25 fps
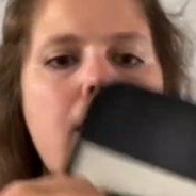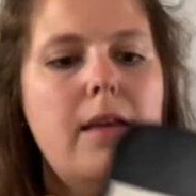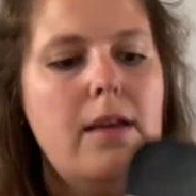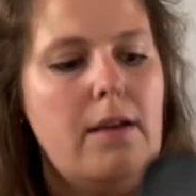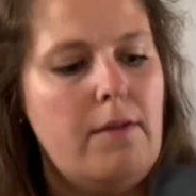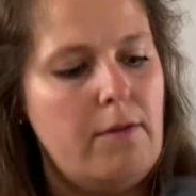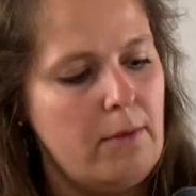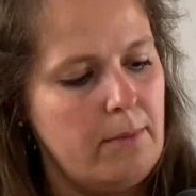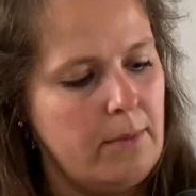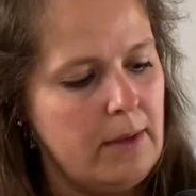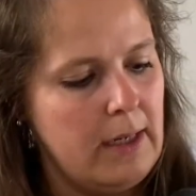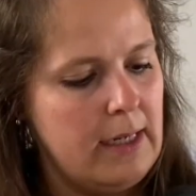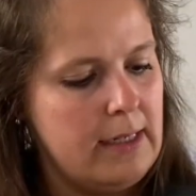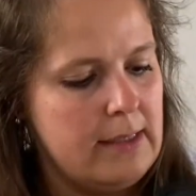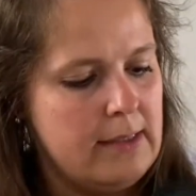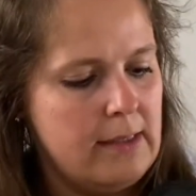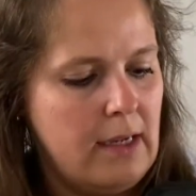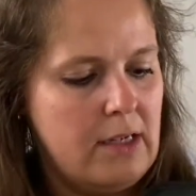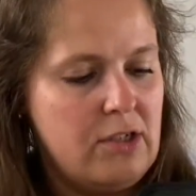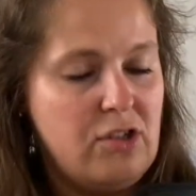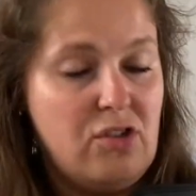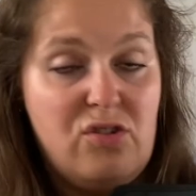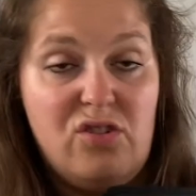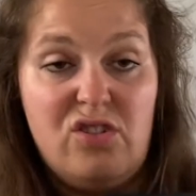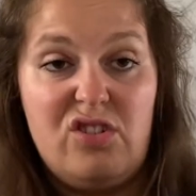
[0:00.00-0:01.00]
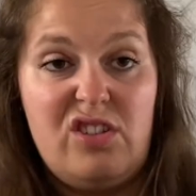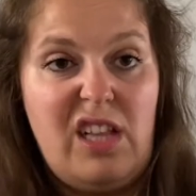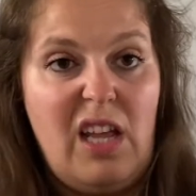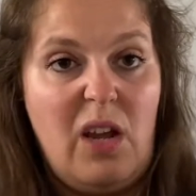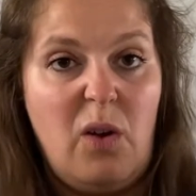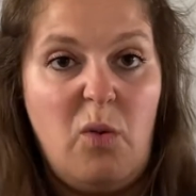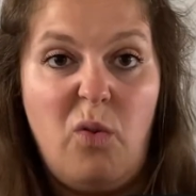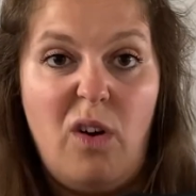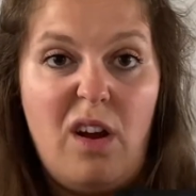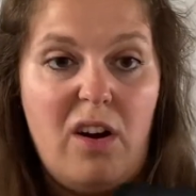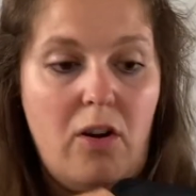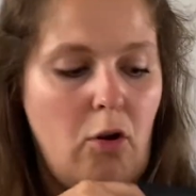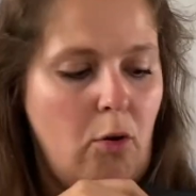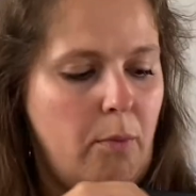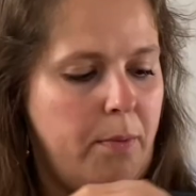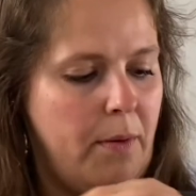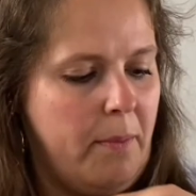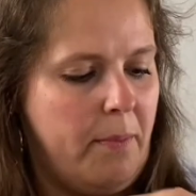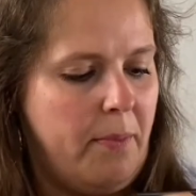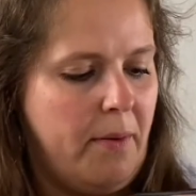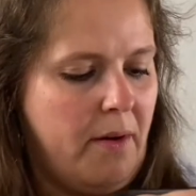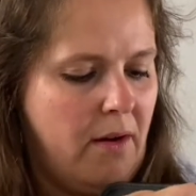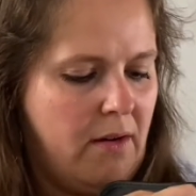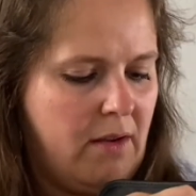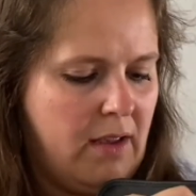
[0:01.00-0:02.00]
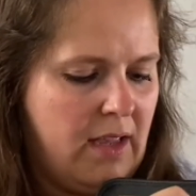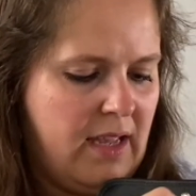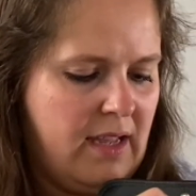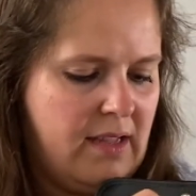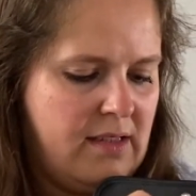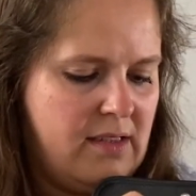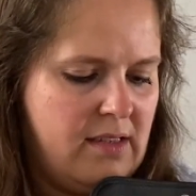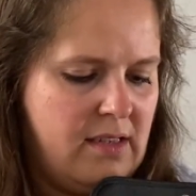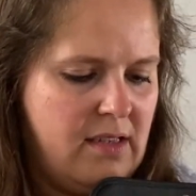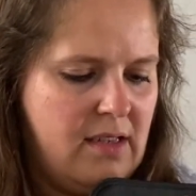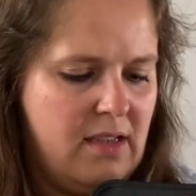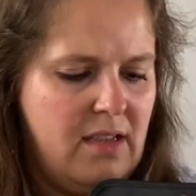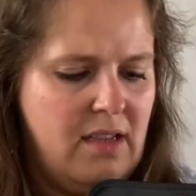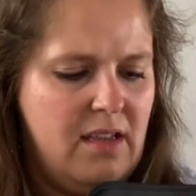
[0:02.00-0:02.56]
And the inside is just like one open pocket.